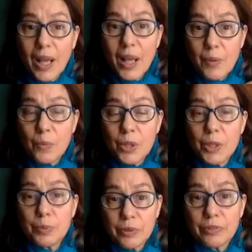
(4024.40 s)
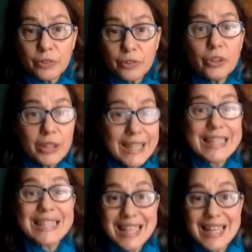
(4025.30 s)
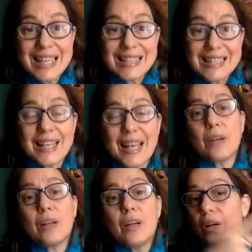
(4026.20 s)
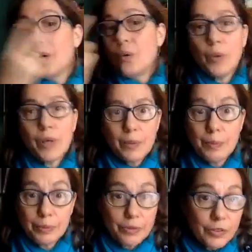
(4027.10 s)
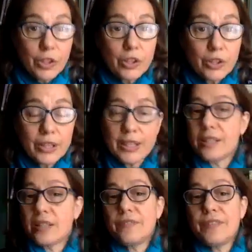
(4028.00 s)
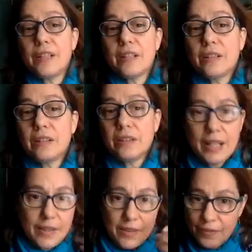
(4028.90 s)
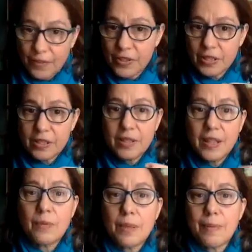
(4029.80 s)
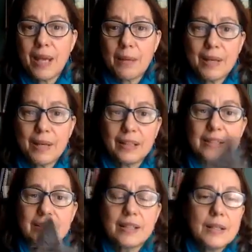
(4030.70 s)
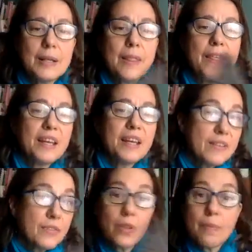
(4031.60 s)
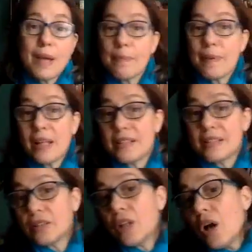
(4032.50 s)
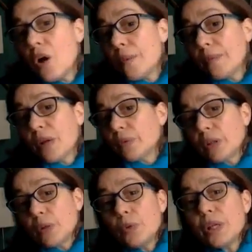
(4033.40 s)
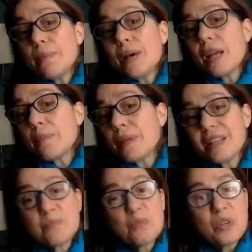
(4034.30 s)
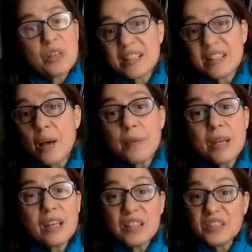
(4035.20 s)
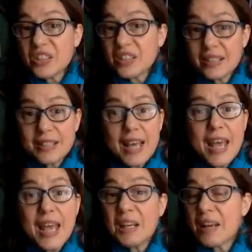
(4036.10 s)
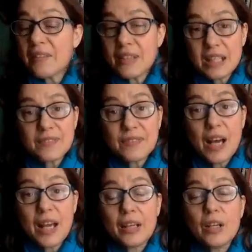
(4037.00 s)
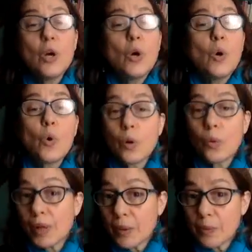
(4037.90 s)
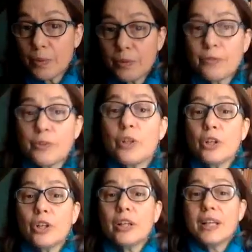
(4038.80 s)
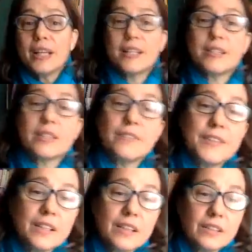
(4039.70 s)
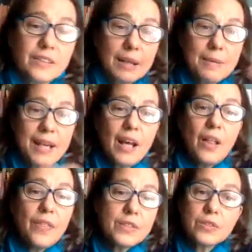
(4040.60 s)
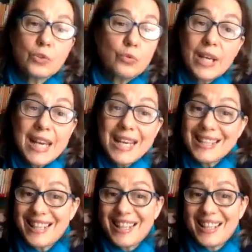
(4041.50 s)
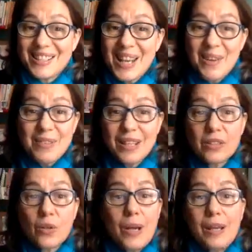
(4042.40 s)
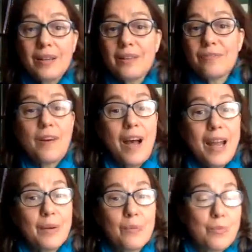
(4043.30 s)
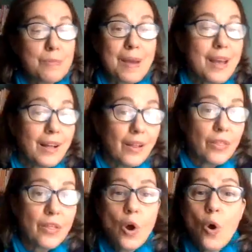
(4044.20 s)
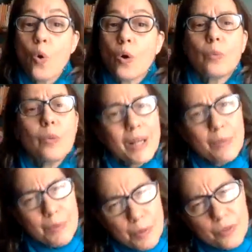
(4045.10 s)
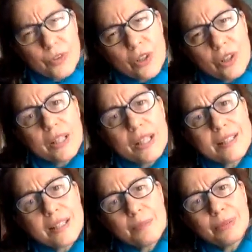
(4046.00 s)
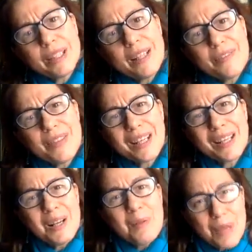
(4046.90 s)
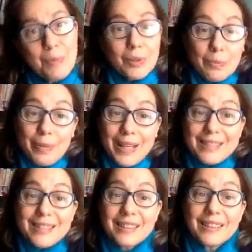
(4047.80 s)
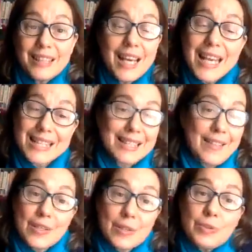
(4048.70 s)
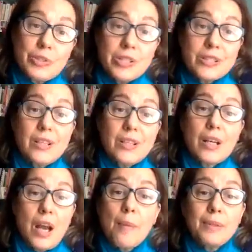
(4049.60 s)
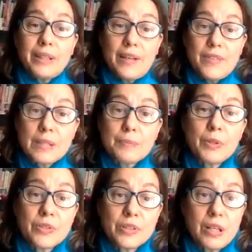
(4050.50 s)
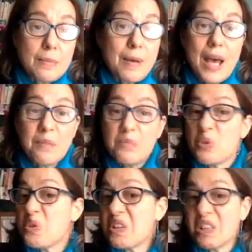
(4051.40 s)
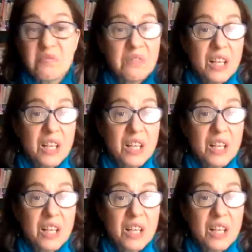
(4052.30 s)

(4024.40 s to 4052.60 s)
I would prefer is this. And what I would prefer is to feel like, in the first thing with the bank balance, that even though the bank balance is low, I'm not really worried about it because more is coming and it's just today and everything's fine. Or what I would prefer is to feel like my health is great and everything's going fine with my health. Or what I would prefer is to believe that people are basically nice and this was just an anomaly of this person in a bad mood, and